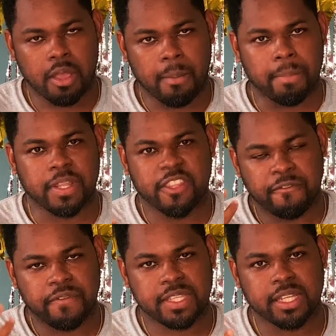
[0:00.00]
but the
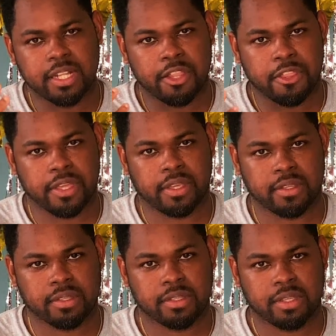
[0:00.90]
physical
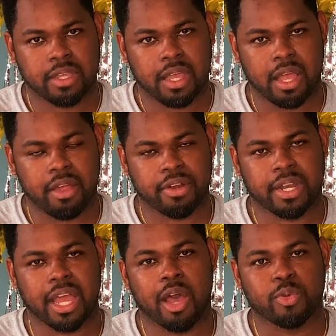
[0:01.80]
things are an
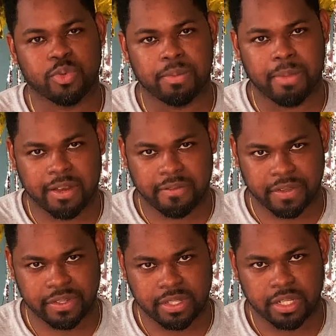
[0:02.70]
outward
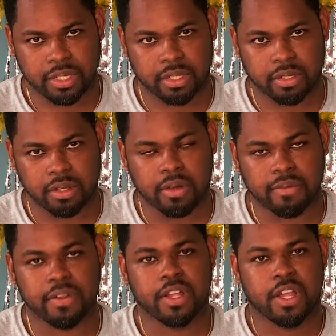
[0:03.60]
manifestation of
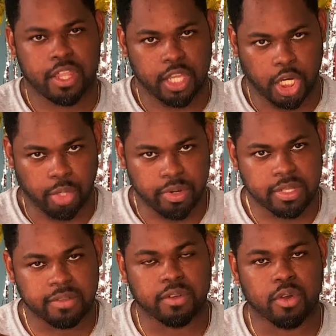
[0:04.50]
the grace
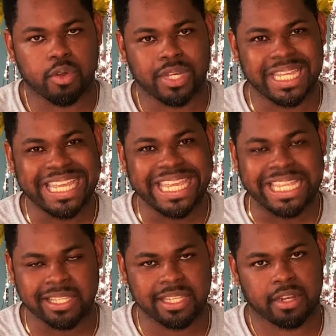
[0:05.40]
of God on the
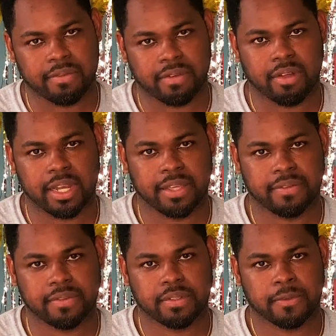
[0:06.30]
inside of our
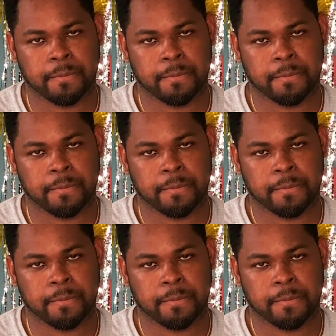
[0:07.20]
lives.